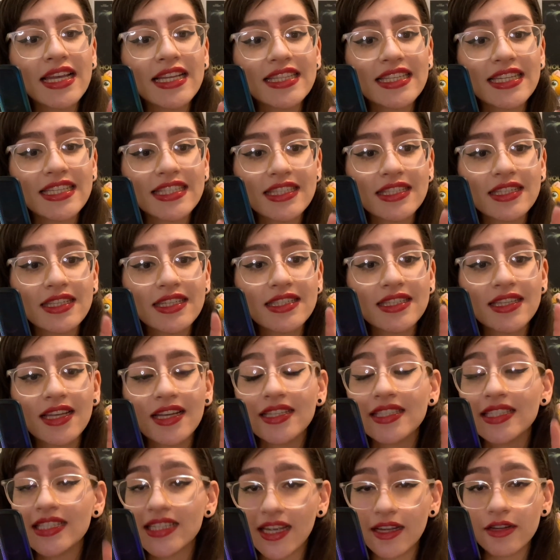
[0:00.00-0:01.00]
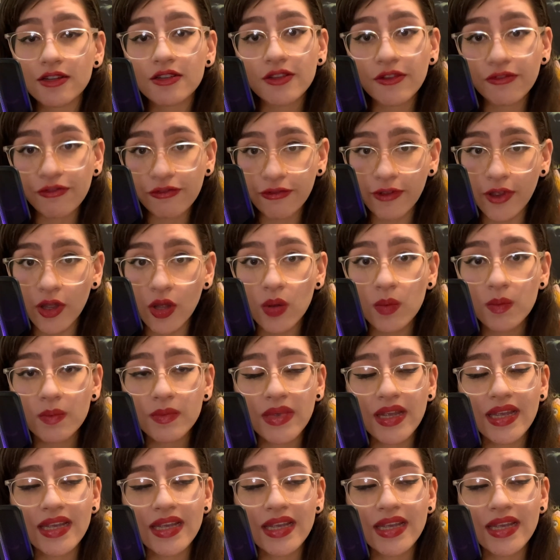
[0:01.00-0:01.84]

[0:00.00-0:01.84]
This is at the end of the film.